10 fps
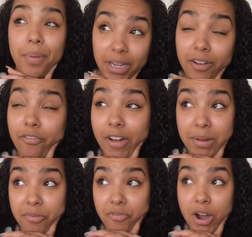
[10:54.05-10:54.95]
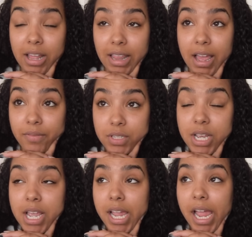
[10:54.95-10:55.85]
big fight before I left
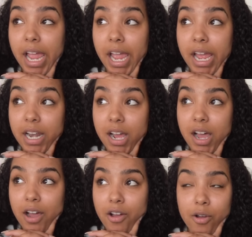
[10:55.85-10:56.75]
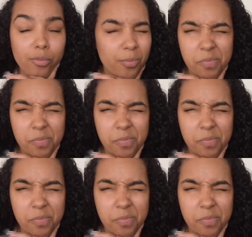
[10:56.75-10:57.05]
and uh,